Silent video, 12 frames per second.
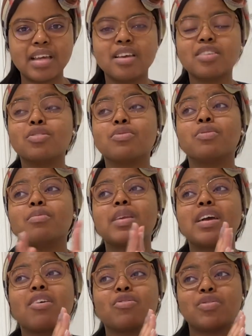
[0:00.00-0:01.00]
So for me,
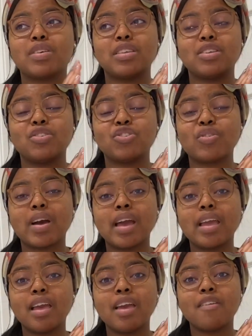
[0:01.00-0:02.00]
I would rather you
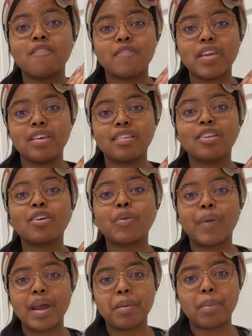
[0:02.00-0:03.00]
try, fail,
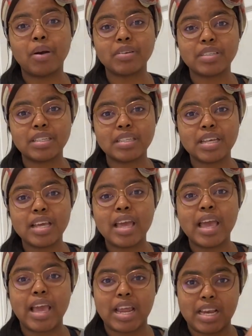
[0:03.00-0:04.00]
cry about it,
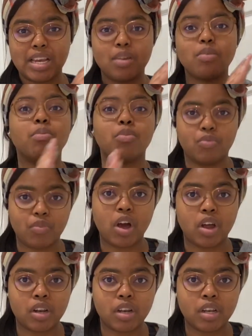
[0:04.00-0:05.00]
and move on.